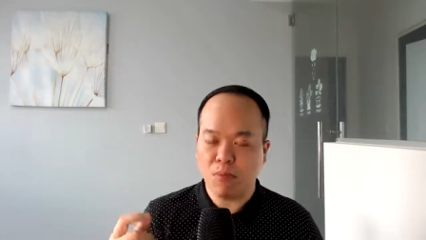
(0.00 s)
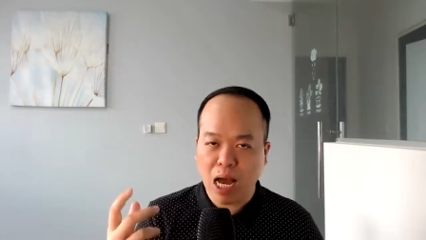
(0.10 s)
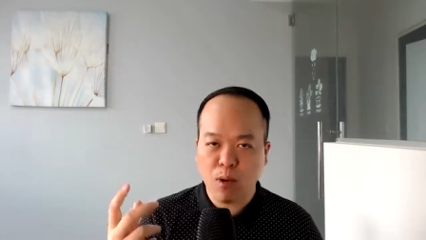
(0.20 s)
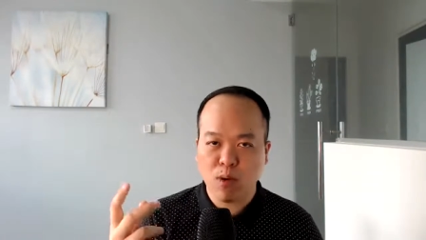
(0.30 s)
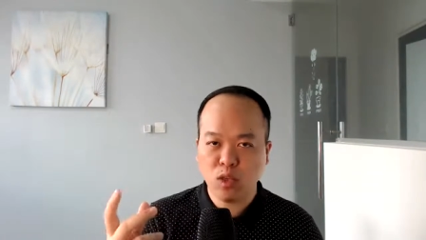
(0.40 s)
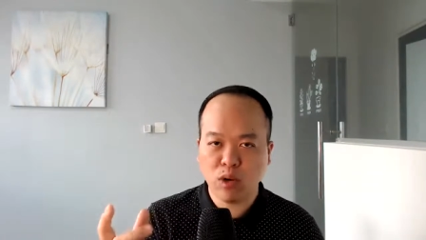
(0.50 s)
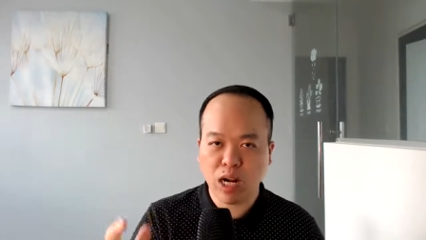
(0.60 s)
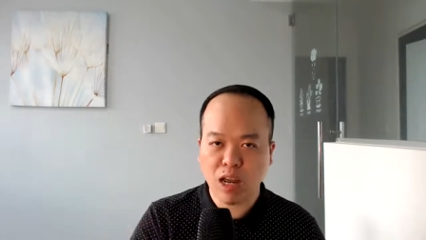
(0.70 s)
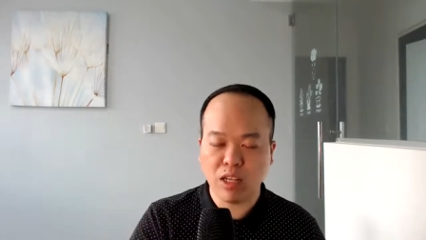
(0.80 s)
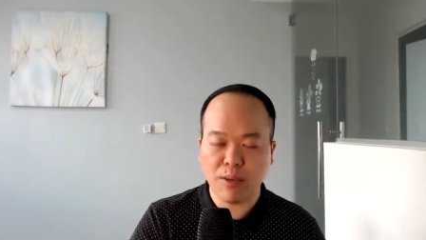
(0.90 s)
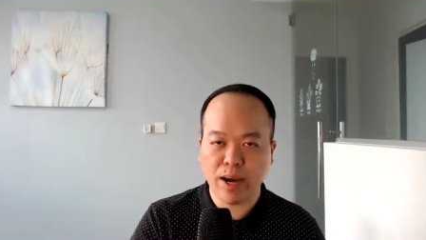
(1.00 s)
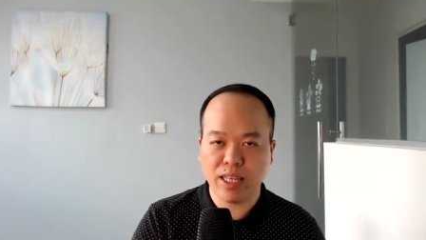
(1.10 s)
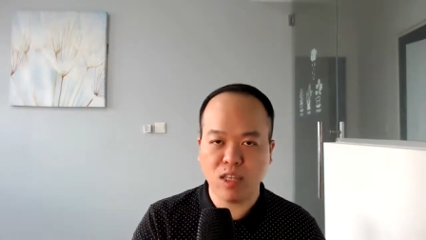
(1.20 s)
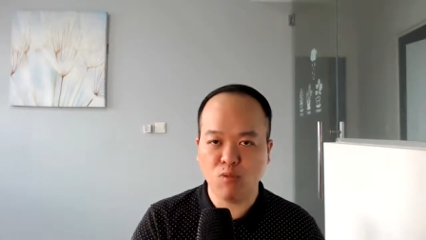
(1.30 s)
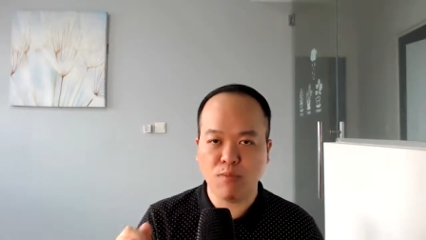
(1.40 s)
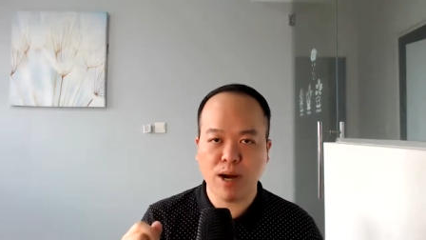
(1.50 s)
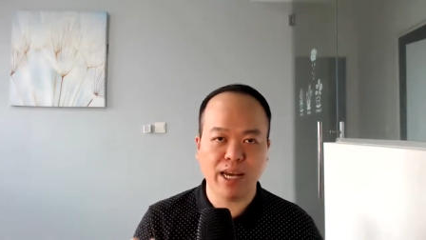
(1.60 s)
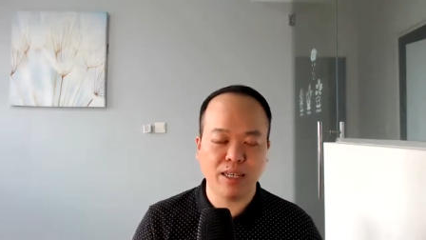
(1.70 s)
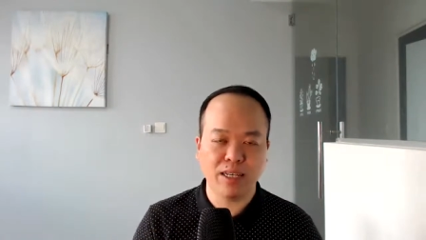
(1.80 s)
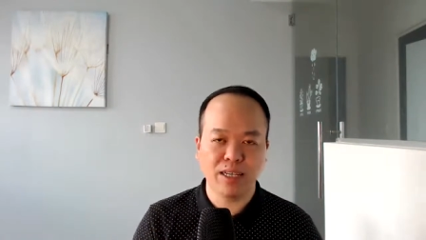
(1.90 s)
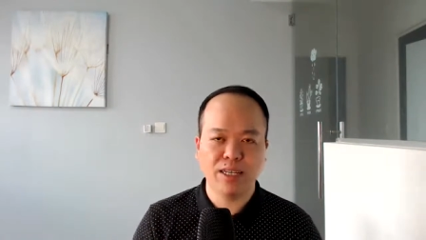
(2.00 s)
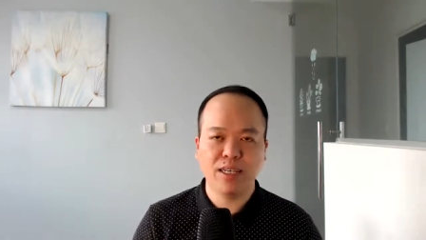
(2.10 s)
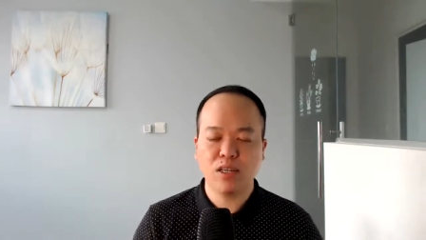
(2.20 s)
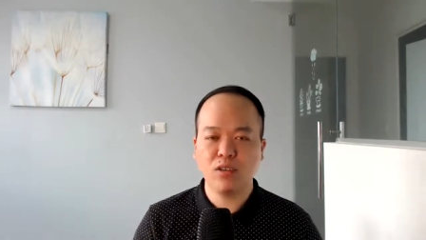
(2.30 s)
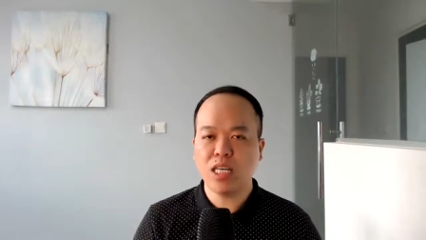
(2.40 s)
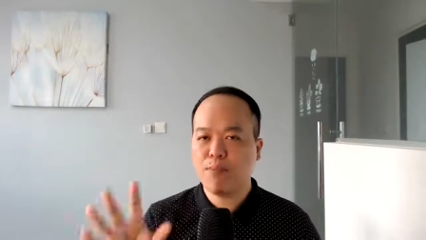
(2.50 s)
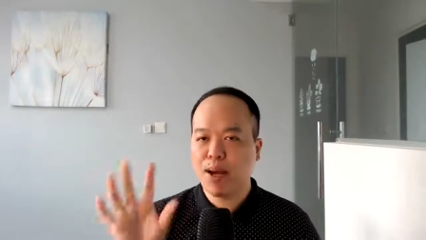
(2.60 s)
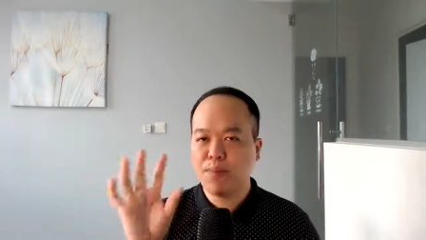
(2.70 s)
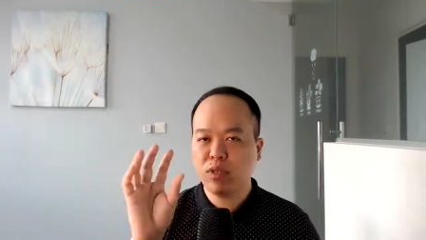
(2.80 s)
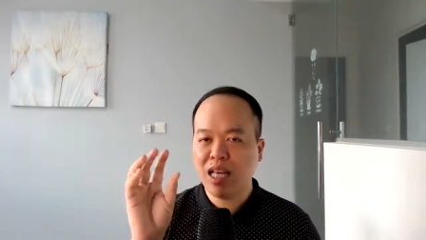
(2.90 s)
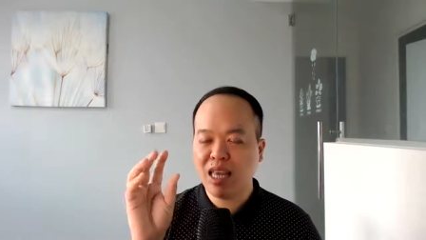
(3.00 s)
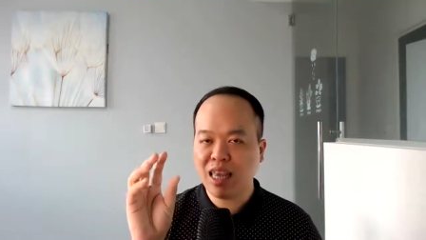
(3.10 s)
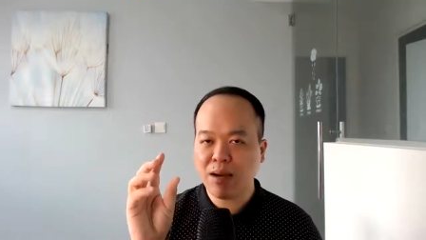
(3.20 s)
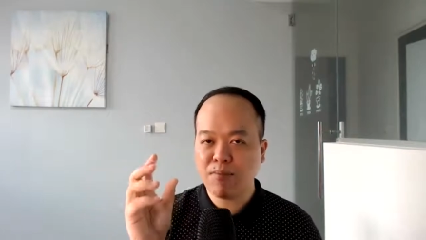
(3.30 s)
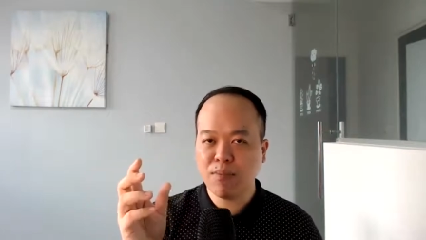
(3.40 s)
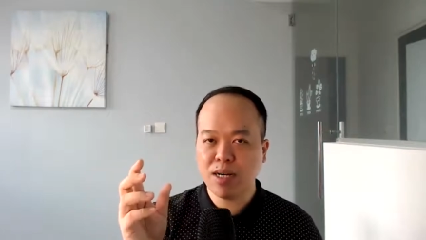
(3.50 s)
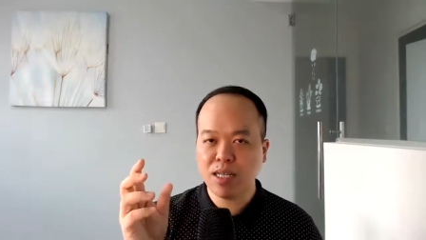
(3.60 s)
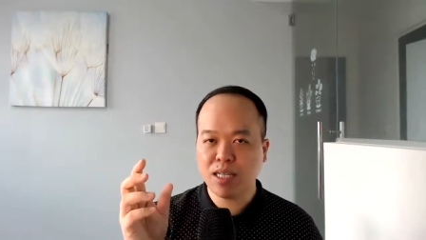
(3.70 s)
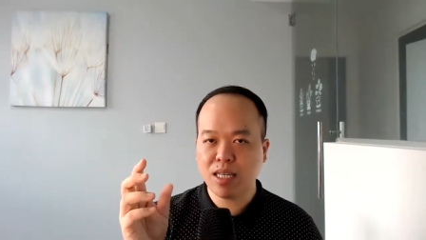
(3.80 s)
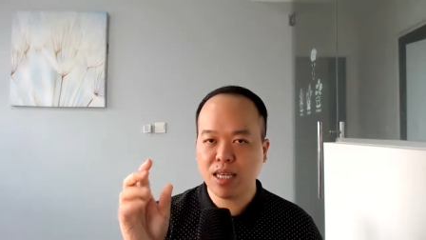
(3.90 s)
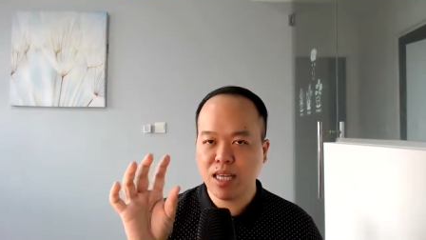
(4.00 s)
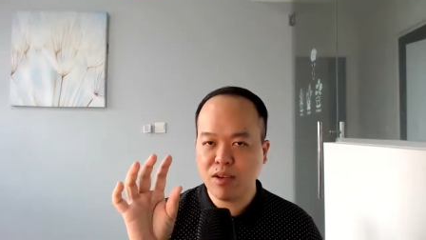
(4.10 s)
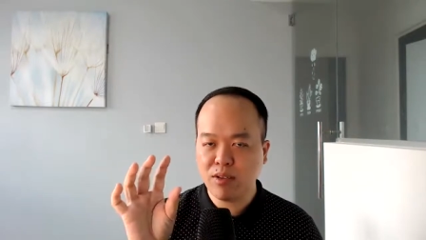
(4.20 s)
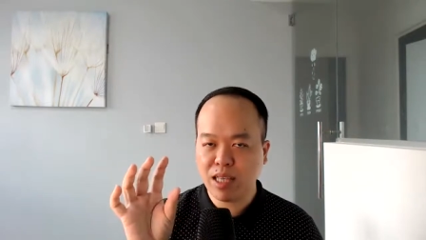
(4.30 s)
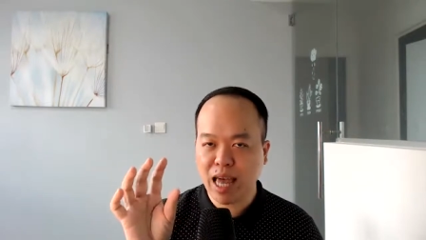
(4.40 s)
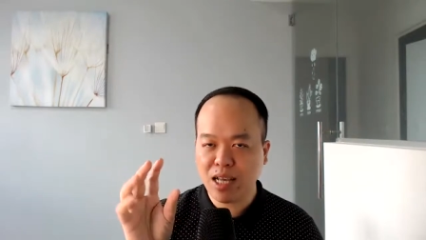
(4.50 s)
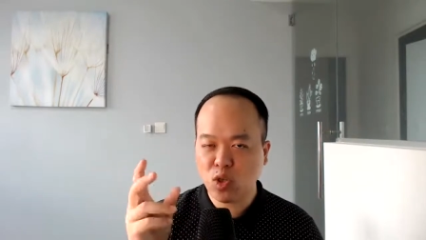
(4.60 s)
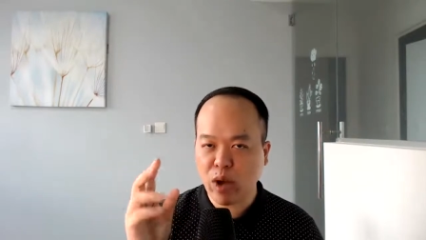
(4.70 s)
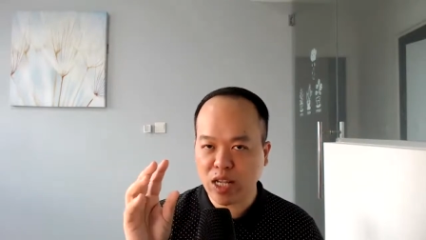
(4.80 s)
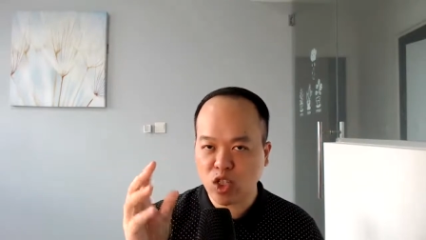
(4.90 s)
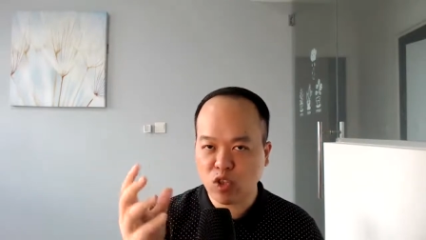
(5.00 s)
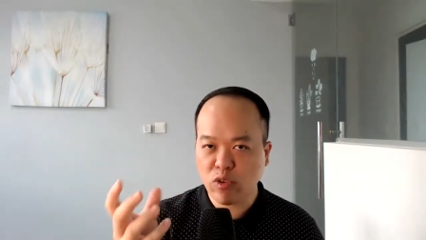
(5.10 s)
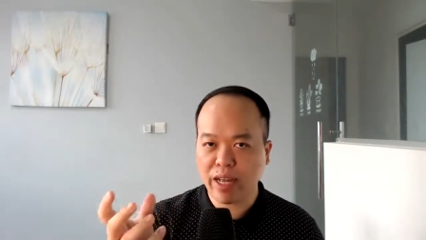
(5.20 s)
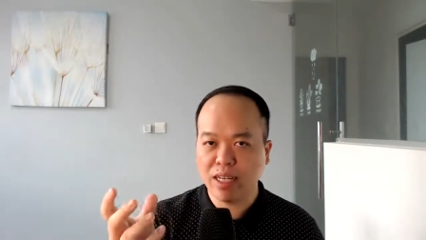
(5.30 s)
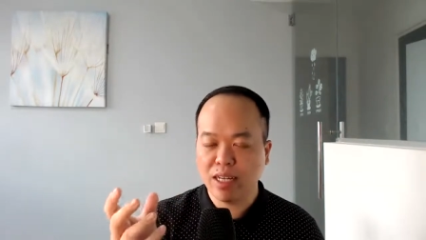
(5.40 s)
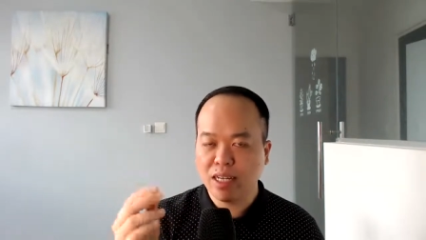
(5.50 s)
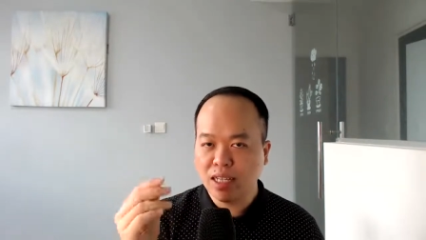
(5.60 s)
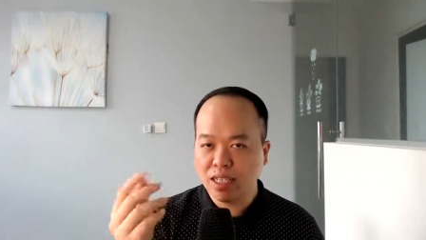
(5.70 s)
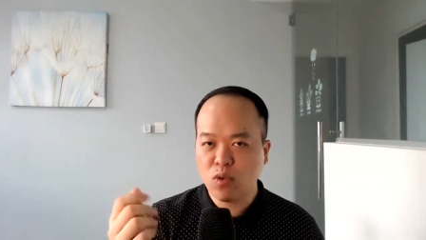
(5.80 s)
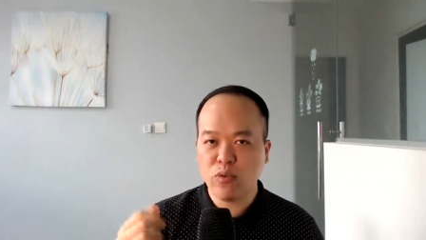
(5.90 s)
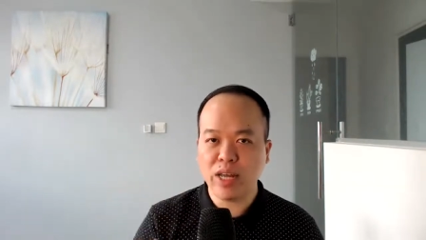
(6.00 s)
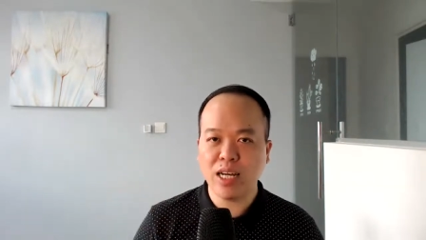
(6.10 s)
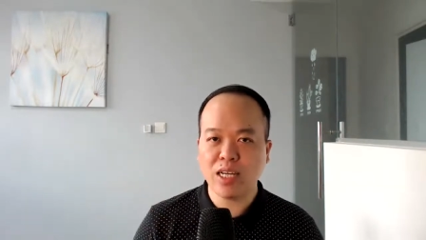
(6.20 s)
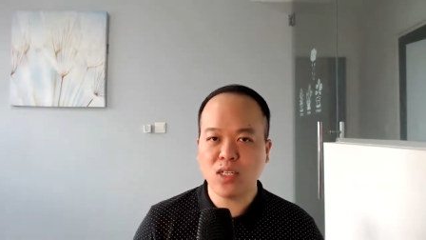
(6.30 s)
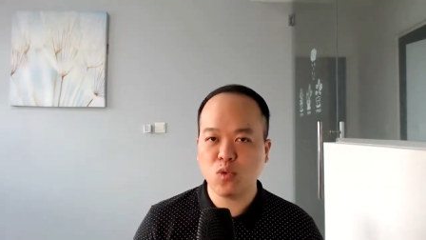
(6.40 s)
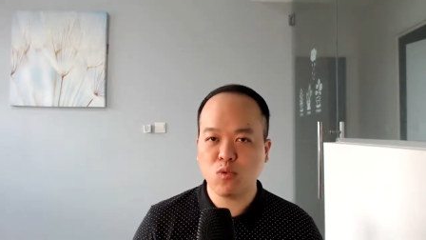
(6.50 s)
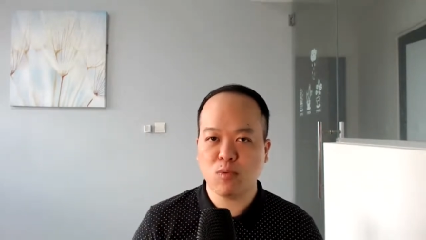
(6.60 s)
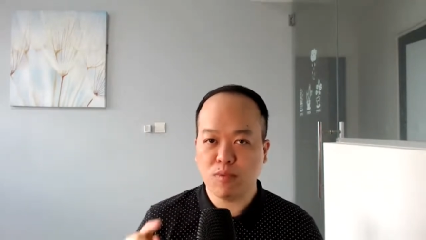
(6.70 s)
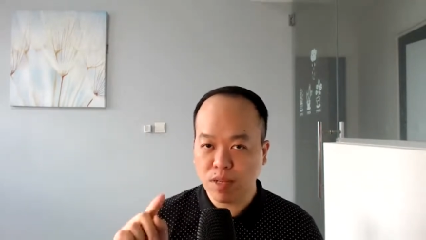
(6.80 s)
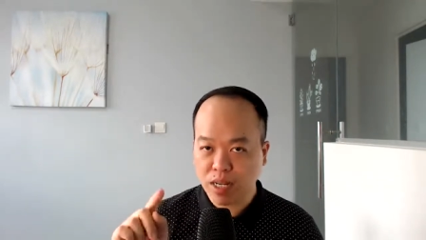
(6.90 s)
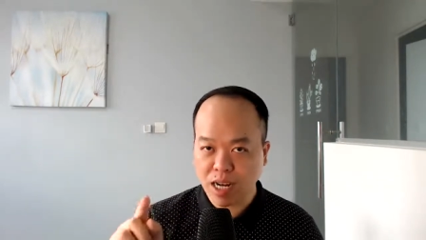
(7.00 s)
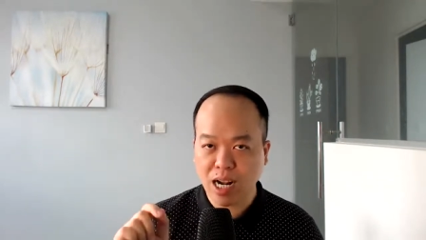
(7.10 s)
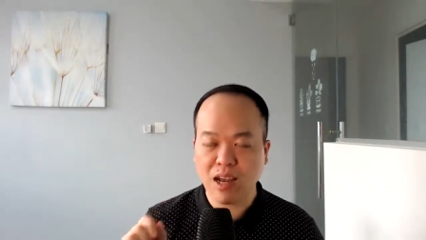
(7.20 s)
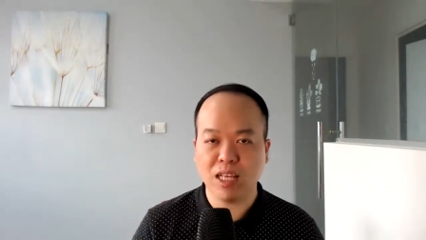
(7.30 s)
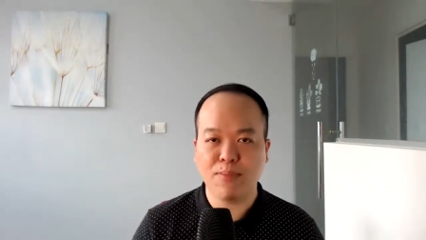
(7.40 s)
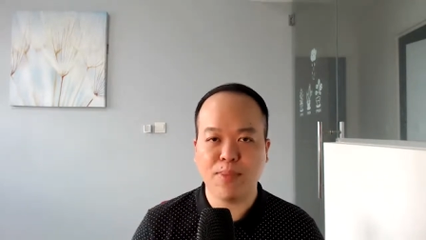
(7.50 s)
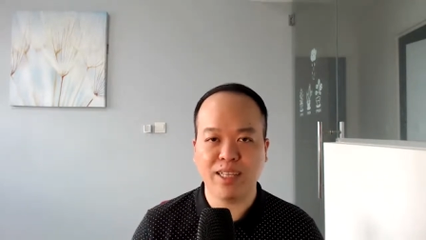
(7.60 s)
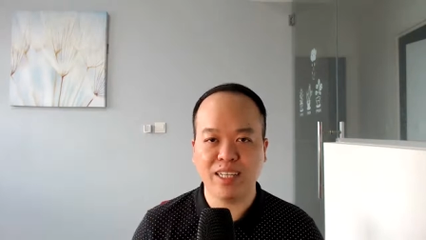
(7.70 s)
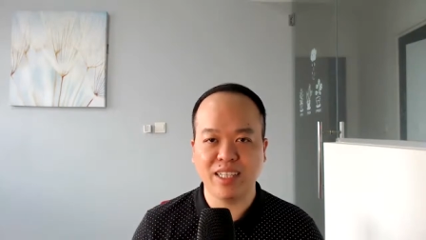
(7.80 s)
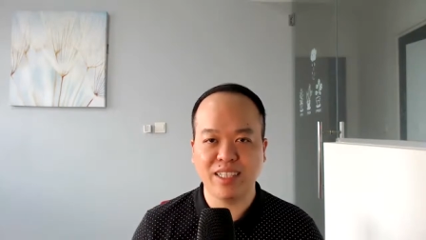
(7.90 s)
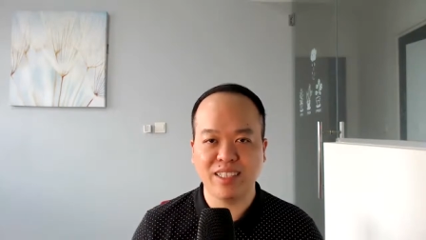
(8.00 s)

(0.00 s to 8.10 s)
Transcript: I want to click on the button to buy. You see, by putting numbers, it tends to attract the readers to click on the button.